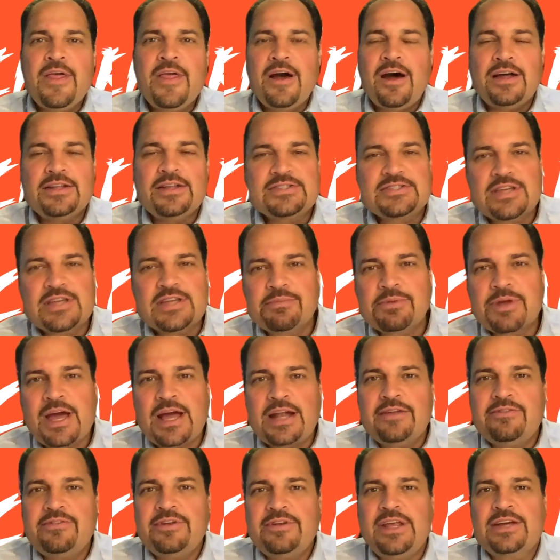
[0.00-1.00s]
on some
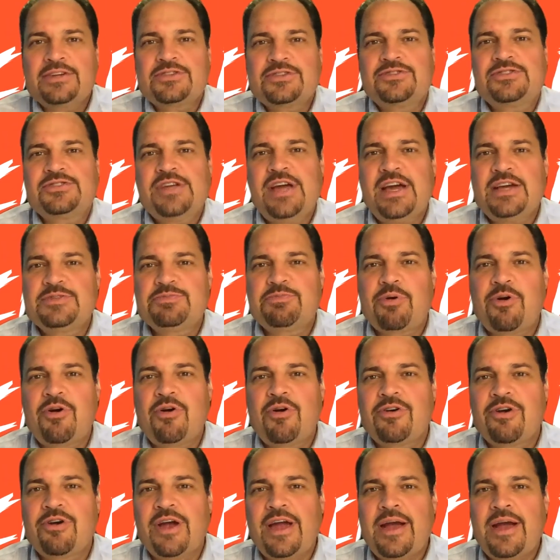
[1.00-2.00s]
kind of an exercise
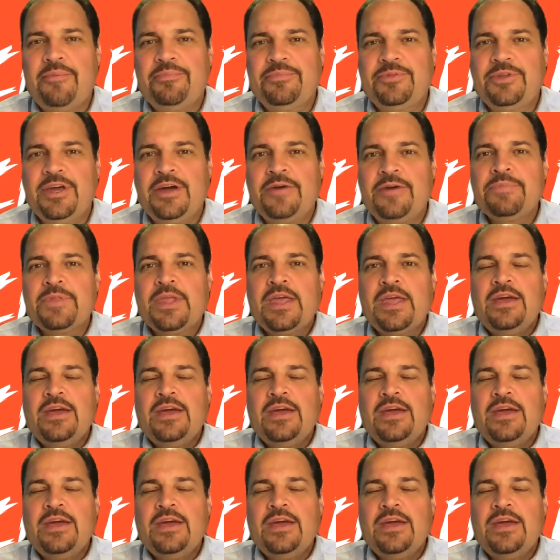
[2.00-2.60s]
program, to,